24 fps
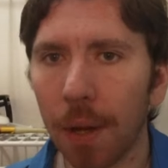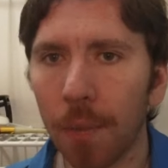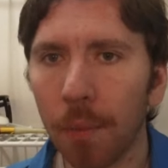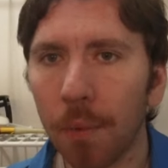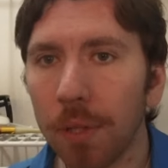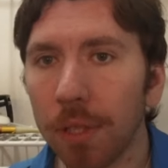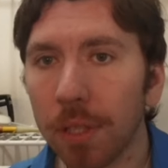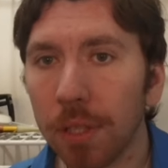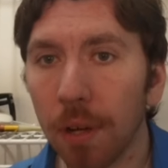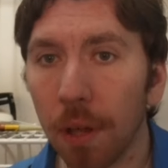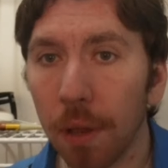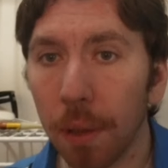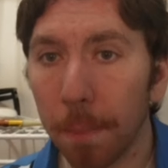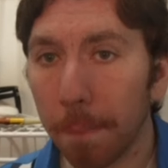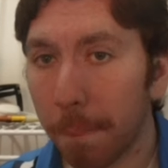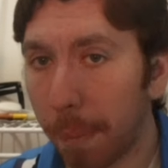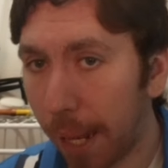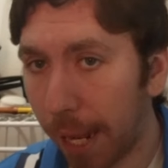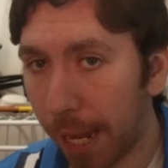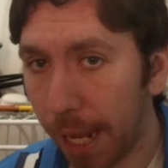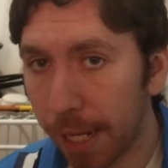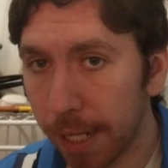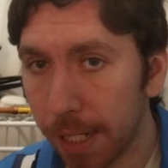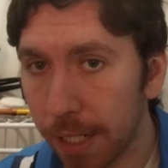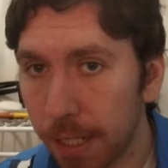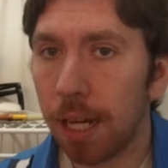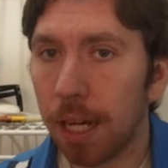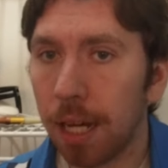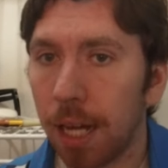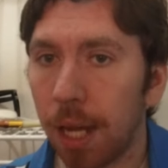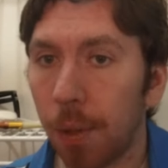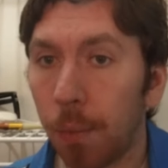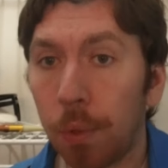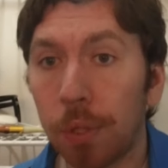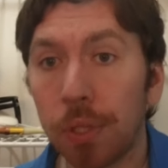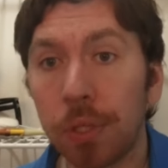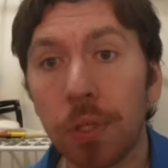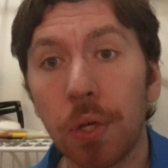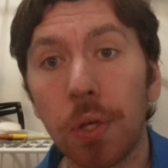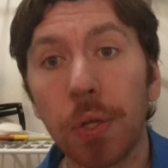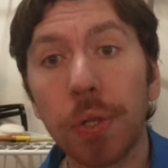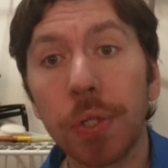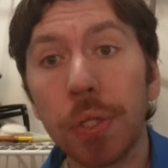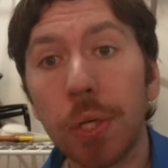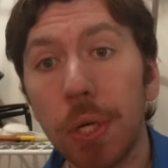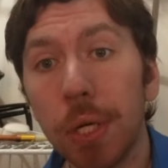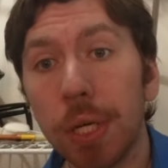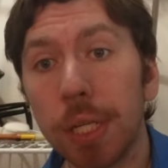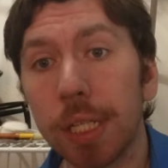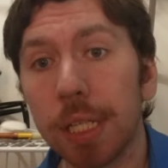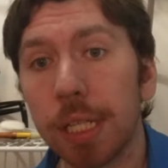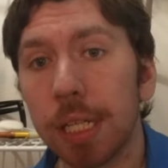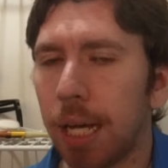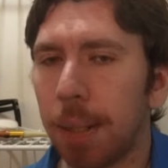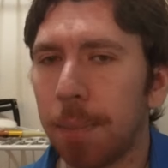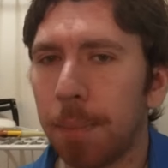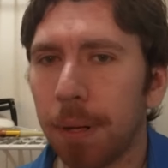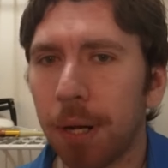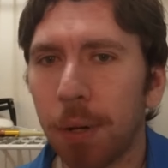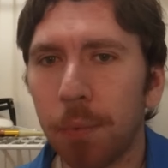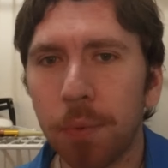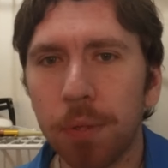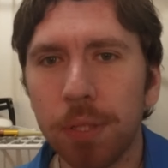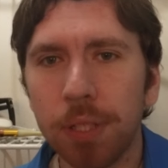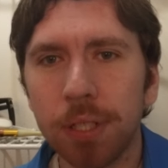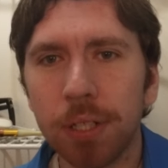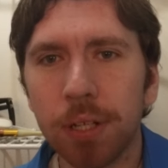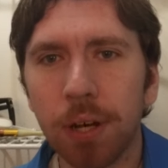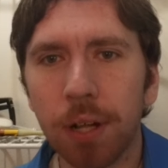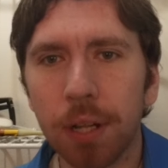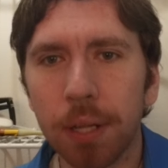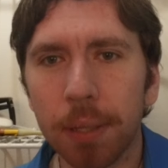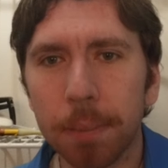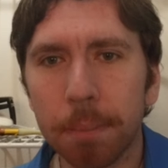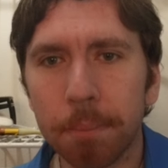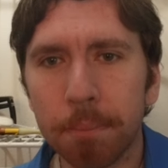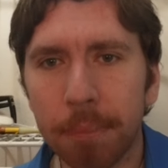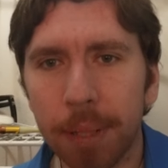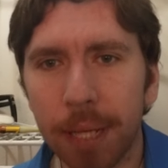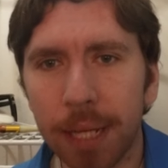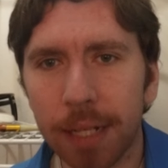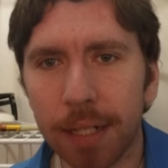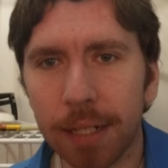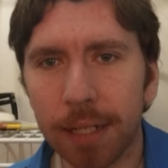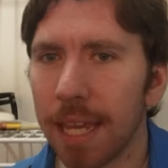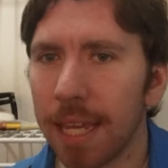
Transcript: I wouldn't call it bad, uh, I wouldn't call it good, uh, but I wouldn't call it mid.